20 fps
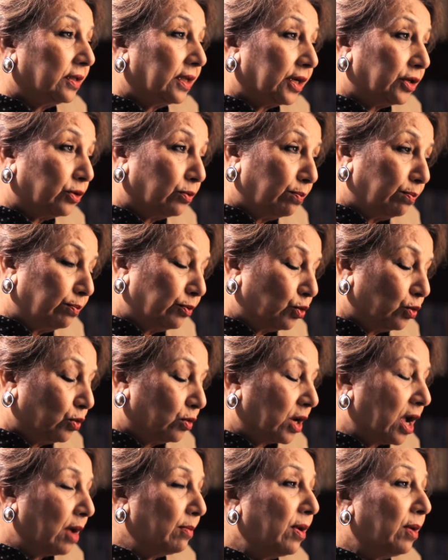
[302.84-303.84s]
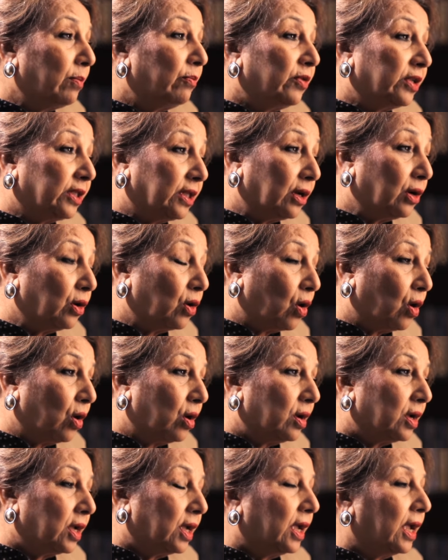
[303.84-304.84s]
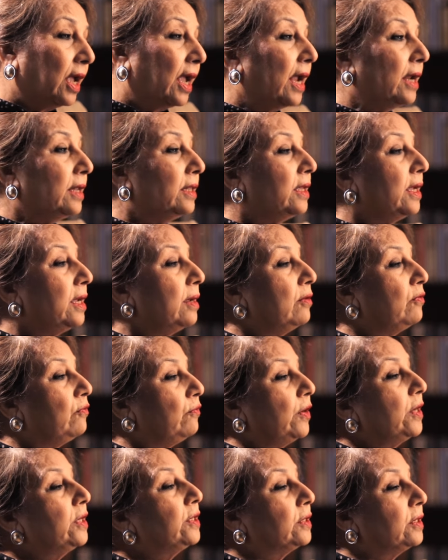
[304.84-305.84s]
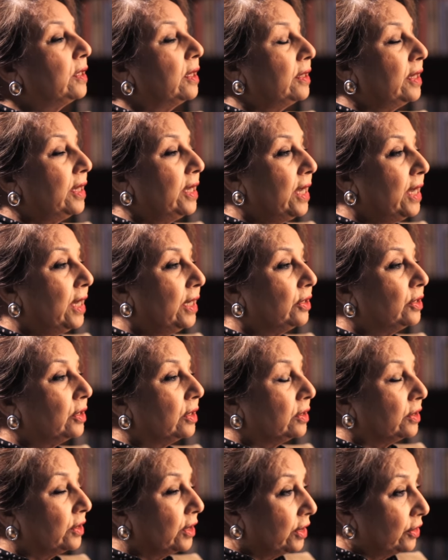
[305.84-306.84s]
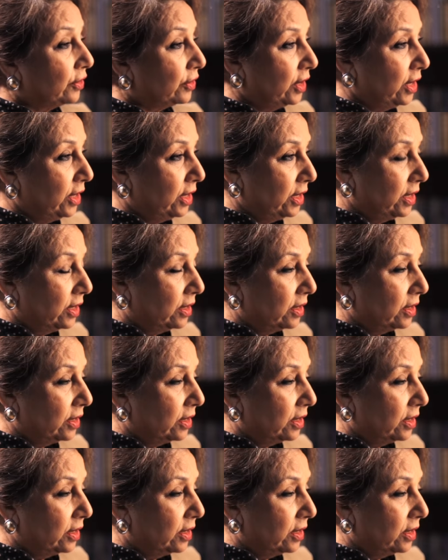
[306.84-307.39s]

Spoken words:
to come up with a law and they fixed the age 16